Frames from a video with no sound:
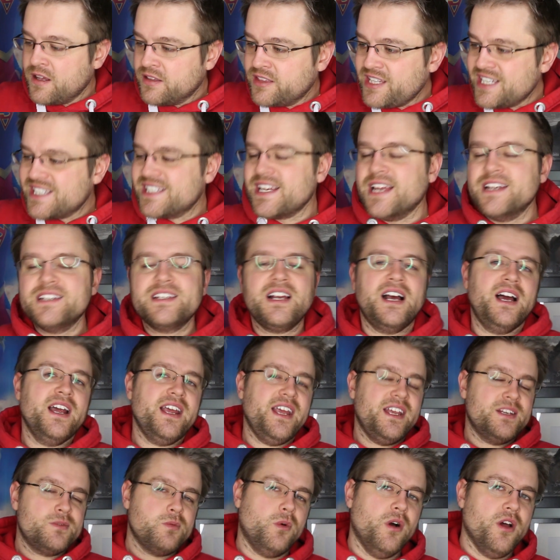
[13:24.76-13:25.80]
This
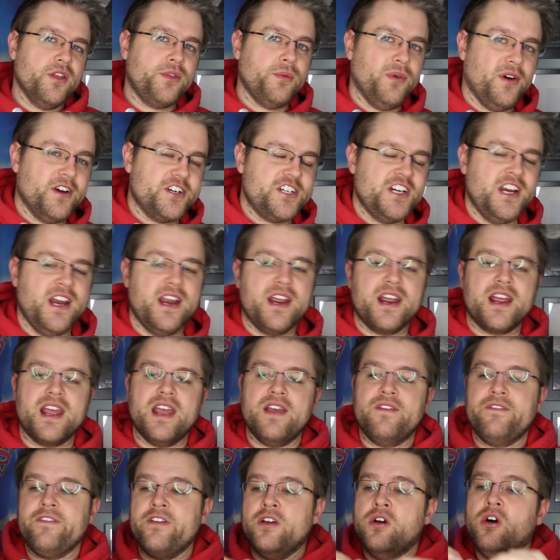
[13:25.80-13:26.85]
Sentai is worth watching.
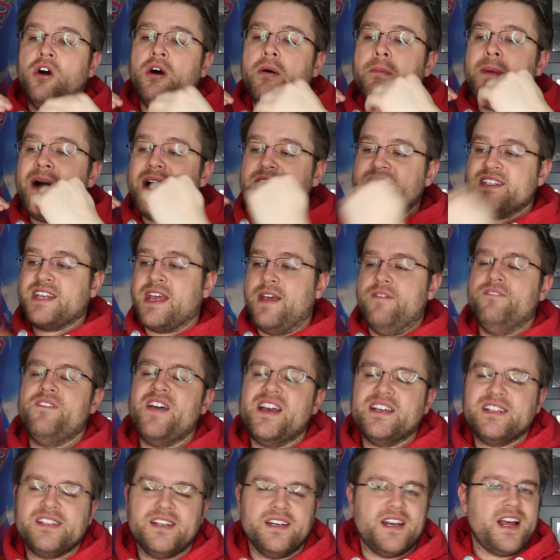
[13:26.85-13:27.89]
If you're about to get
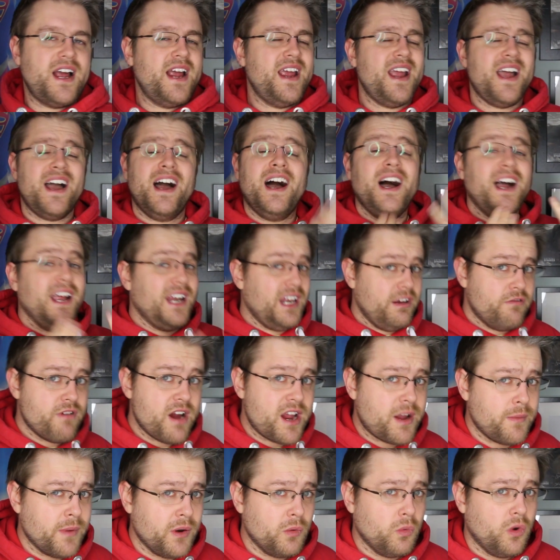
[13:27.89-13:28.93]
invested, I highly
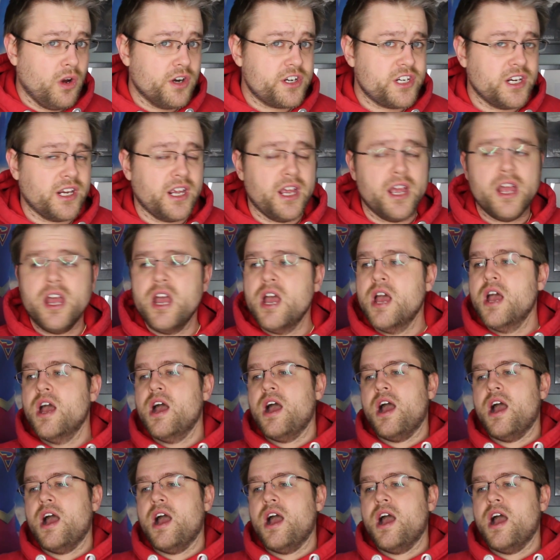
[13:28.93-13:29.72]
recommend watching it.